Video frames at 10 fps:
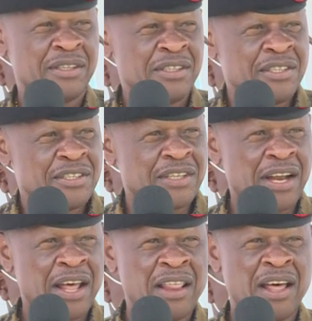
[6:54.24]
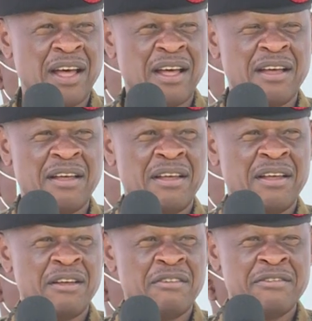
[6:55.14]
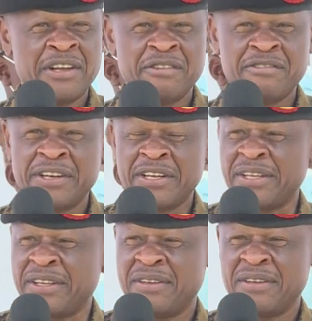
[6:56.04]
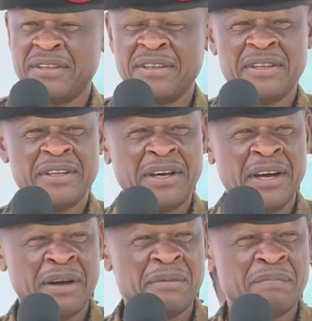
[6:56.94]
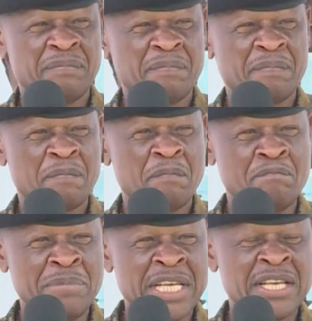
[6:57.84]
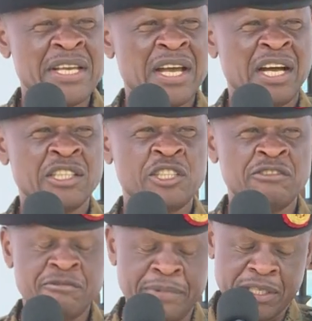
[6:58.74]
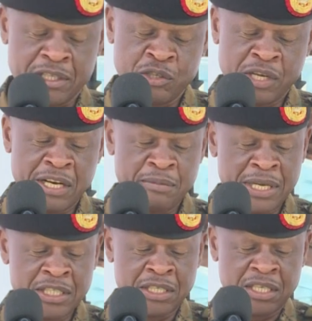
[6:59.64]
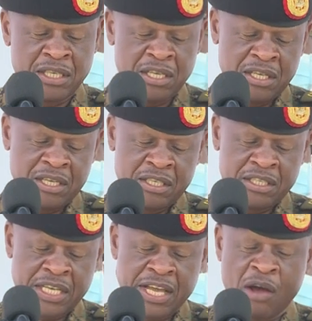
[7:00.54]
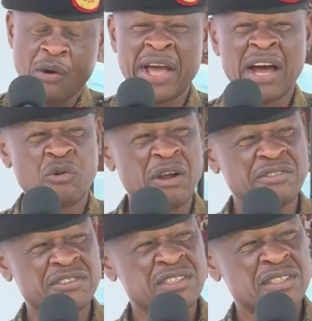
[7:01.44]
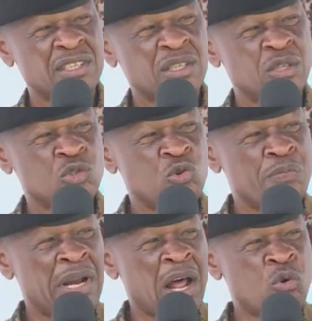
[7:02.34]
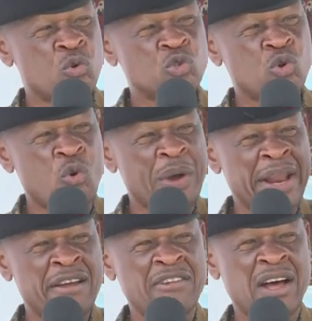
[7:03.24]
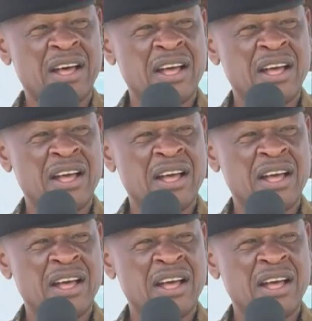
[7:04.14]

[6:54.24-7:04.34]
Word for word: This is another very, very um, big achievement. You can imagine taking our aircrafts to Belarus or wherever,